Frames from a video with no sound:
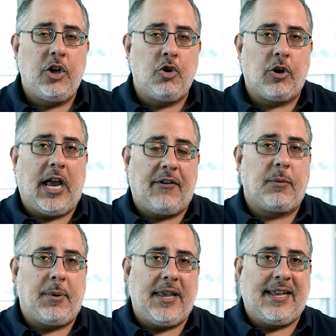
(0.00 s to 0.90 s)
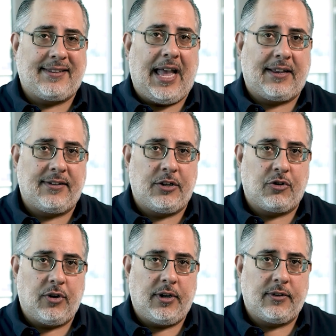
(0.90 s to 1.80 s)
you're going to have to pay that tax and
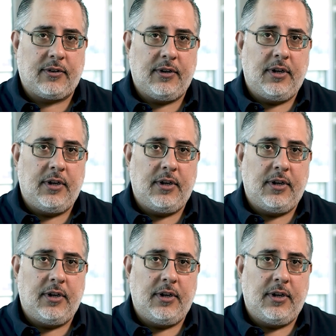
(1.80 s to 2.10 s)
interest.